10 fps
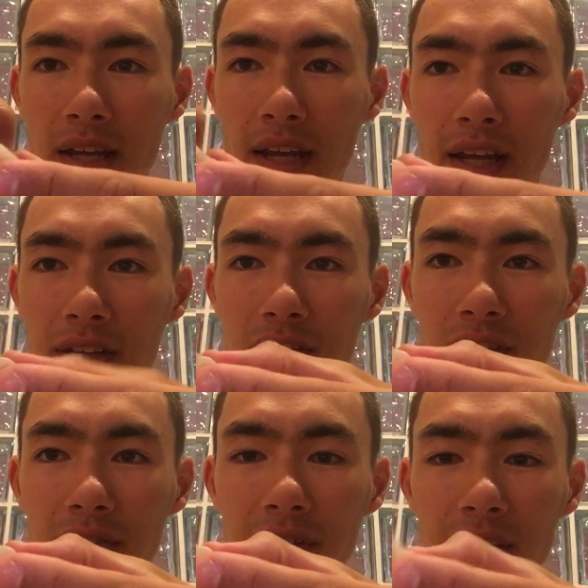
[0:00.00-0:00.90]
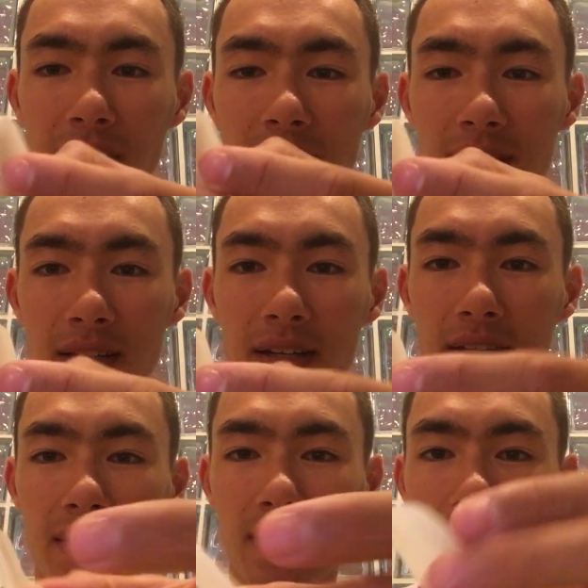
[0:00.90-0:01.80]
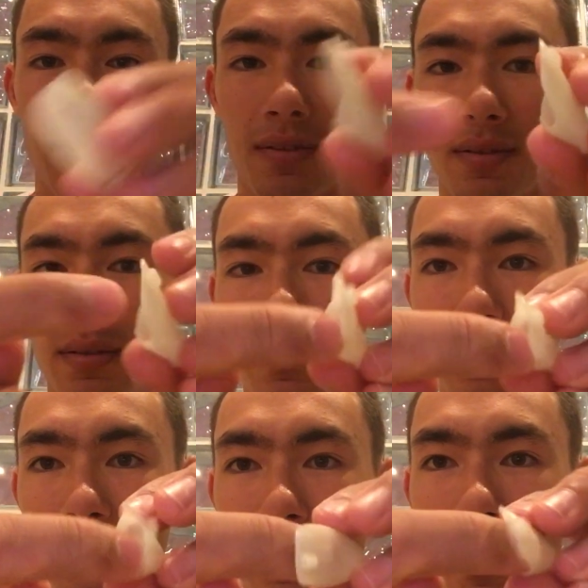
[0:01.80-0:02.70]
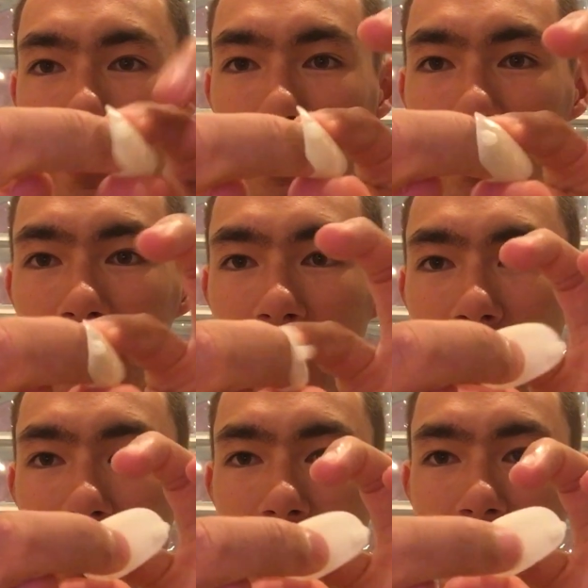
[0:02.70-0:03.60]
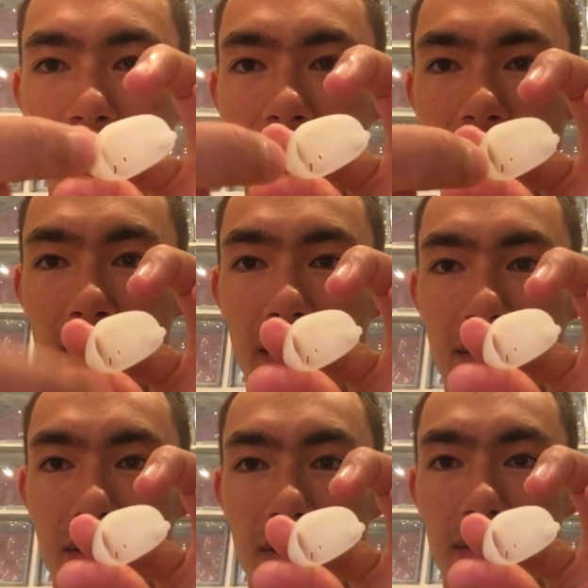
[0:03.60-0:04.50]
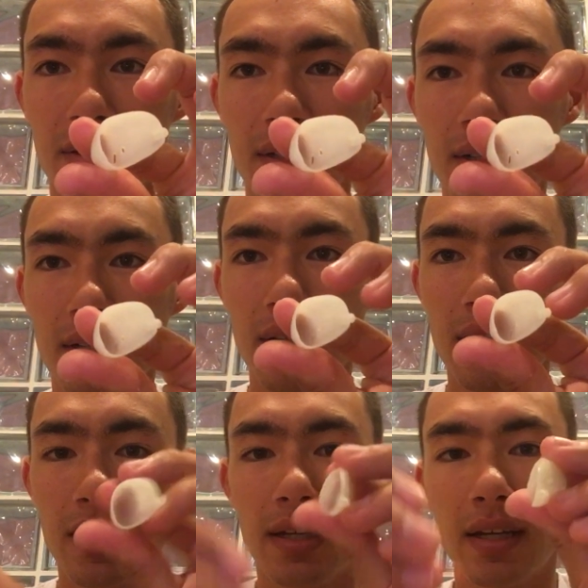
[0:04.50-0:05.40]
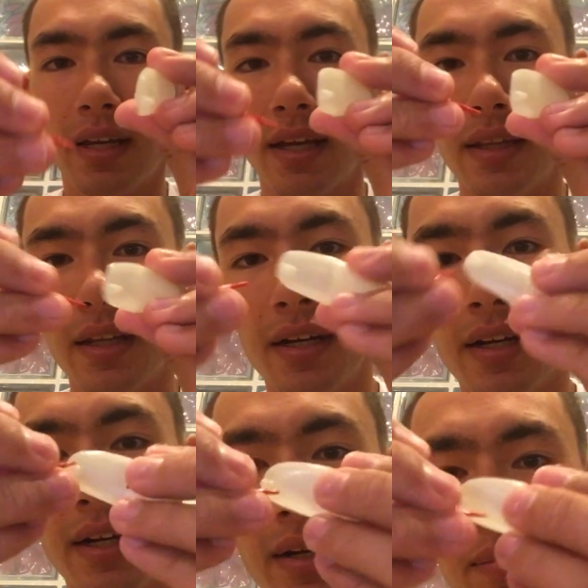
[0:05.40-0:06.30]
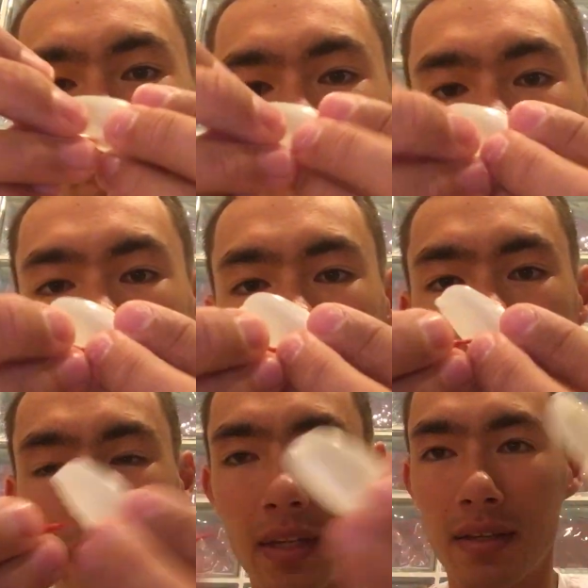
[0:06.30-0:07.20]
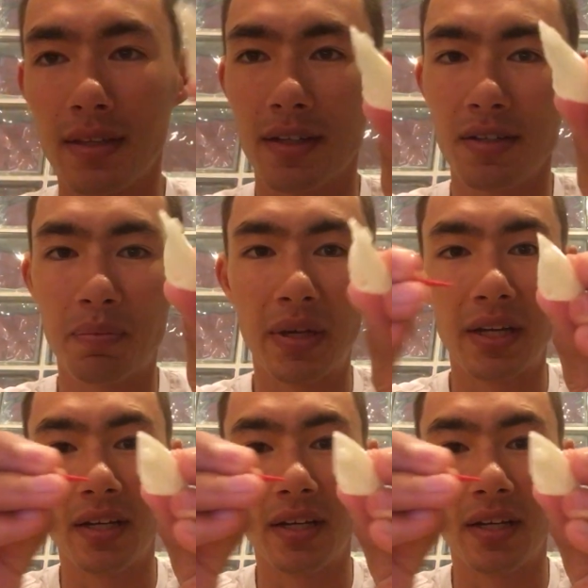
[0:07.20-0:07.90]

anchovy inside this little casing, goes in like, like so. And then um, there's a pin